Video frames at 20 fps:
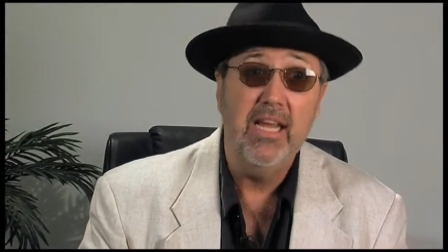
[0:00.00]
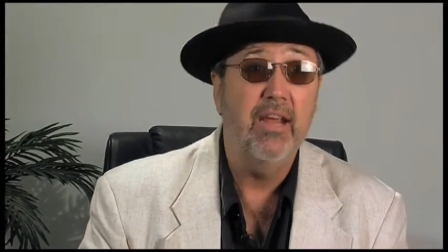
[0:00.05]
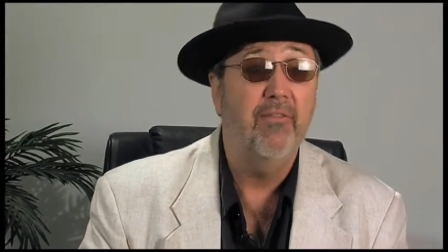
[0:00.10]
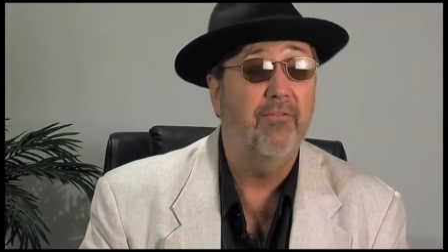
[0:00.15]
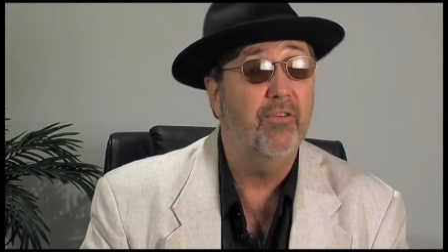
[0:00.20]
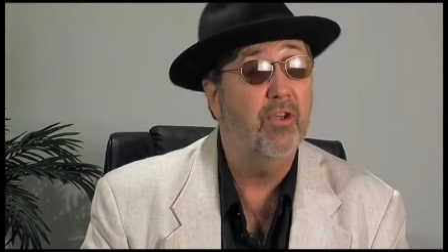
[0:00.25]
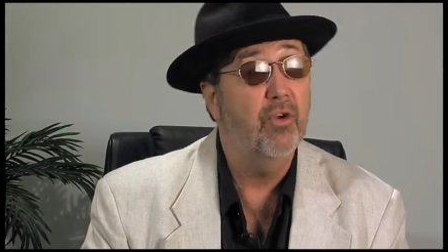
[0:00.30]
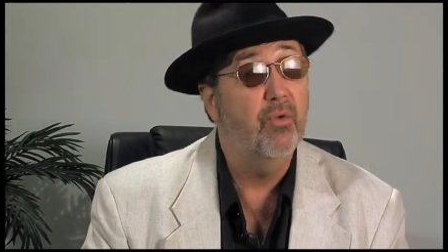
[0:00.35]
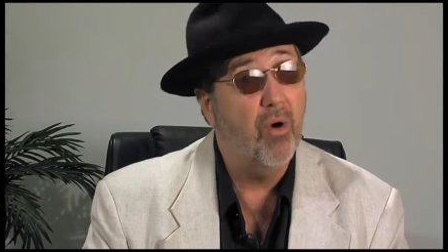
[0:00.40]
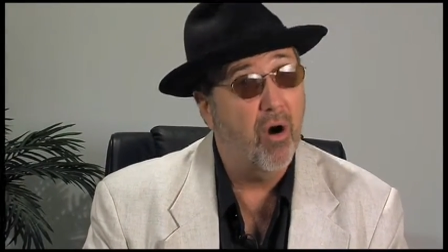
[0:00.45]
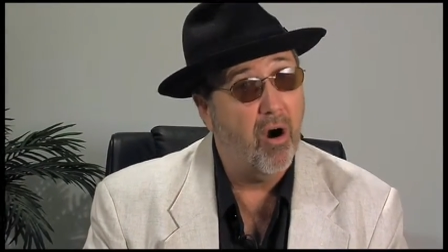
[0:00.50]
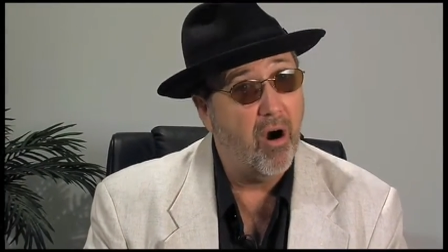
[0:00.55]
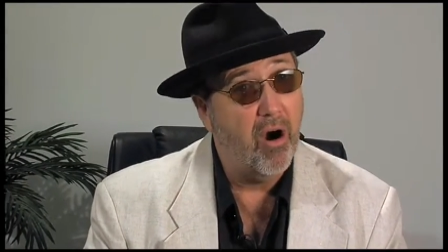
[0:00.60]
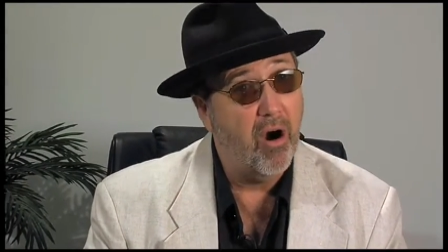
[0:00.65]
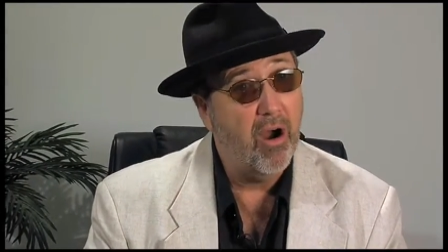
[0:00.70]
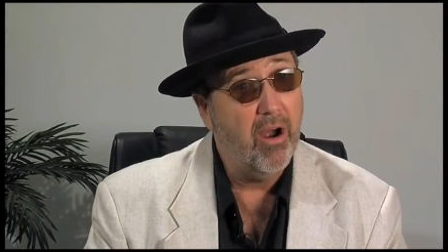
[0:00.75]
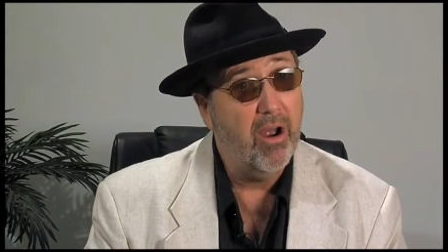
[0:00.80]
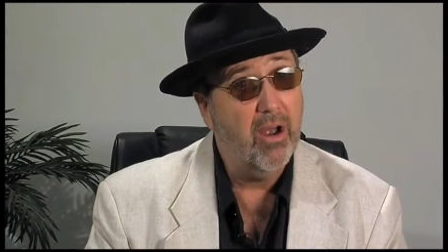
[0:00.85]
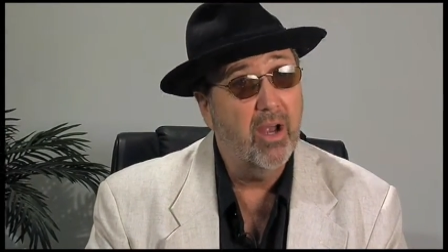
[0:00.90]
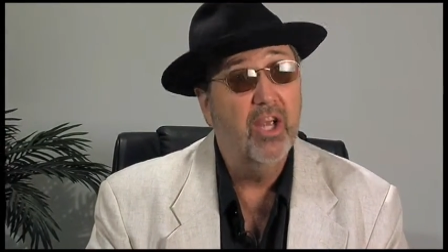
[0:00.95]
If you
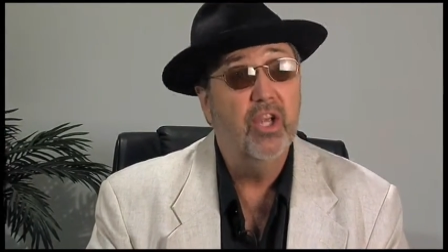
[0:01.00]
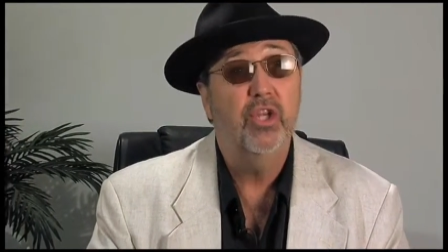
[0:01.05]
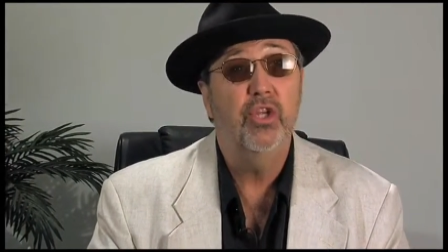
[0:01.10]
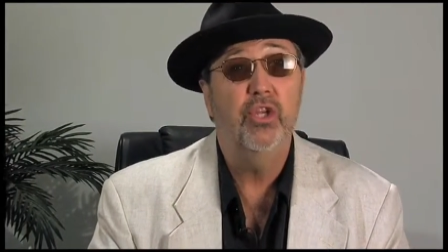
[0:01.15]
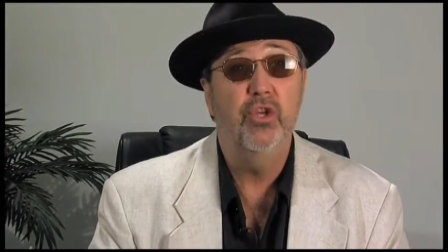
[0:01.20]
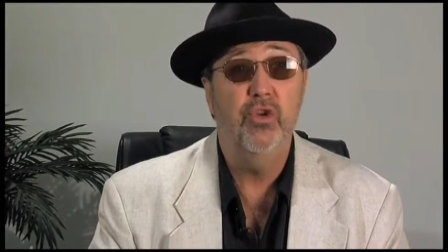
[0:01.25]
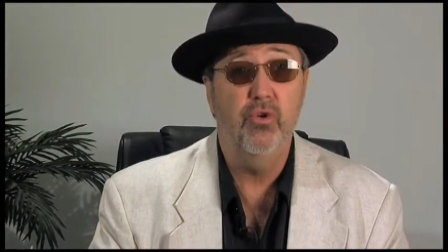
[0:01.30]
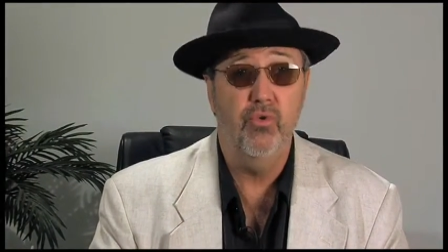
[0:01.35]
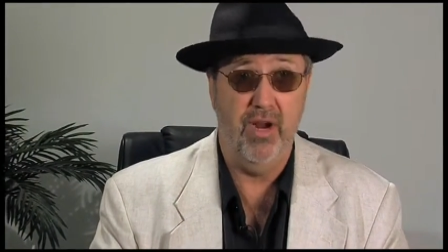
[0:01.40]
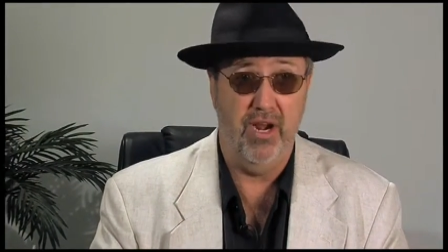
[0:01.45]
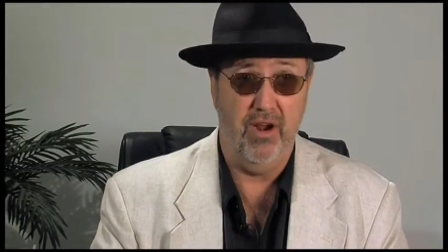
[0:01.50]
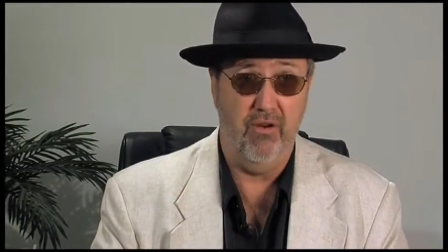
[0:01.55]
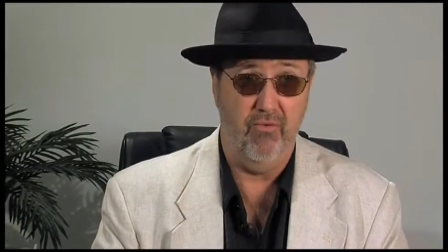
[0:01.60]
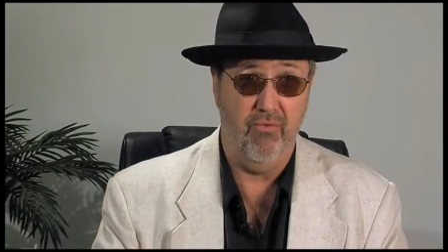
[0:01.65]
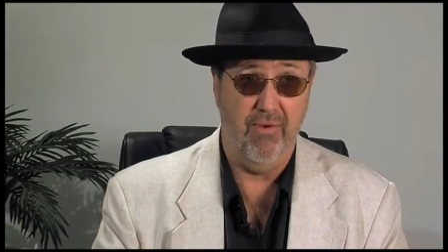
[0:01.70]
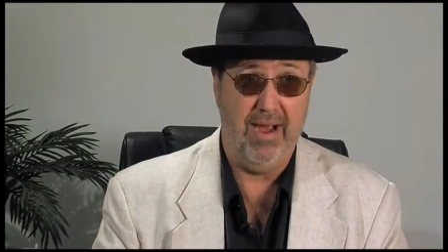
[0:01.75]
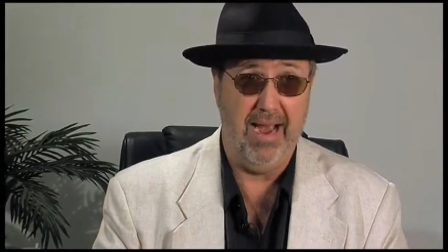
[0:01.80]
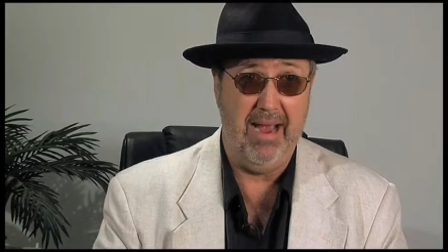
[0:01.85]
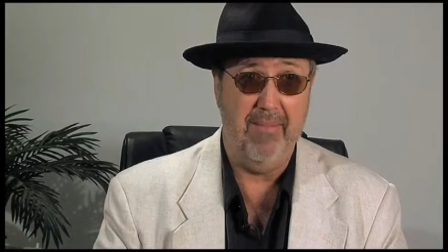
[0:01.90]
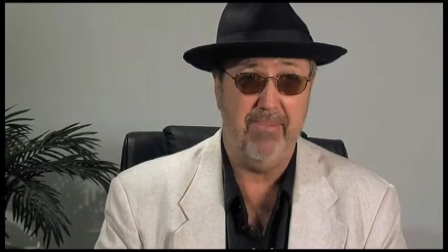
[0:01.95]
are, you in the
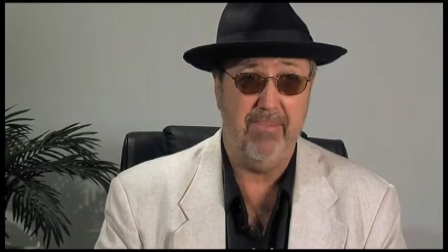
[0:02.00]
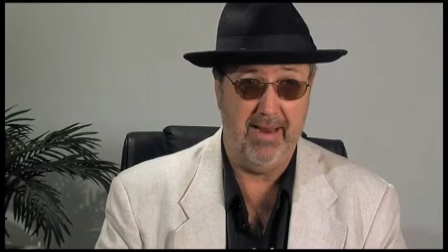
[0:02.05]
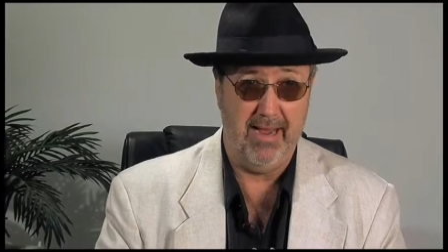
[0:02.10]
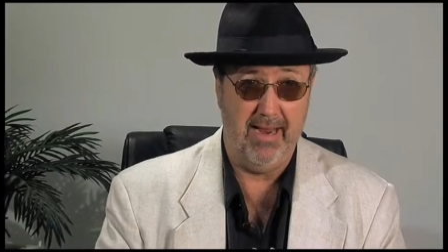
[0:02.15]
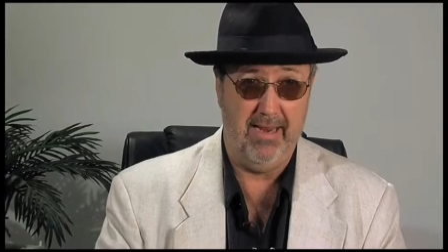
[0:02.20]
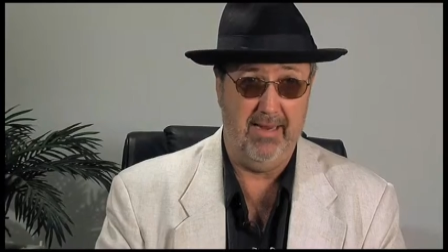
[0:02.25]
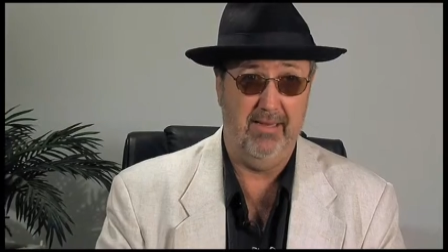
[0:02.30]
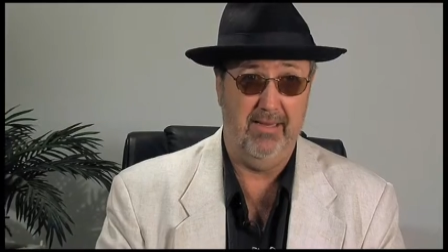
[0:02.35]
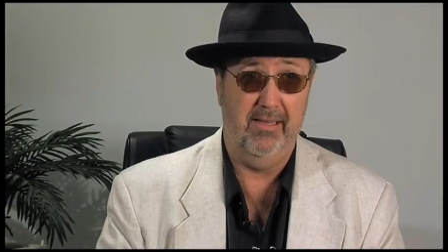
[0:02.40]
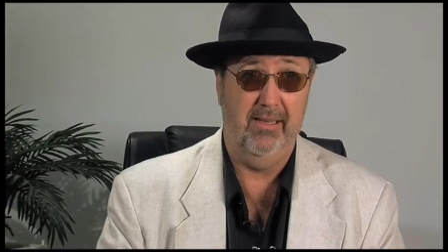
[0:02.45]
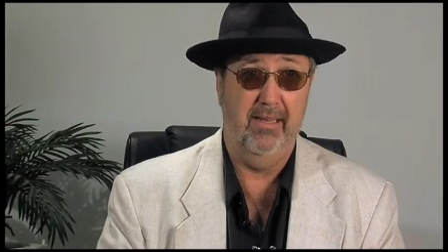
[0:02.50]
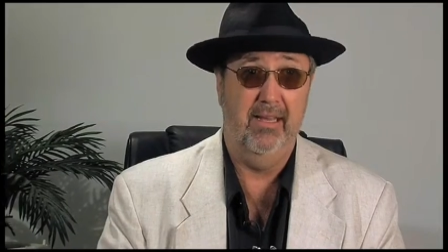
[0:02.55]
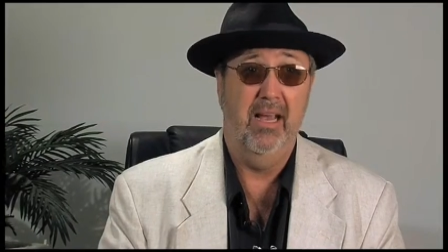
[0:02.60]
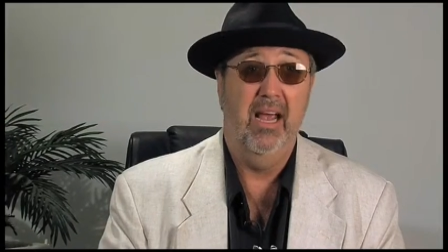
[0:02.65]
right place.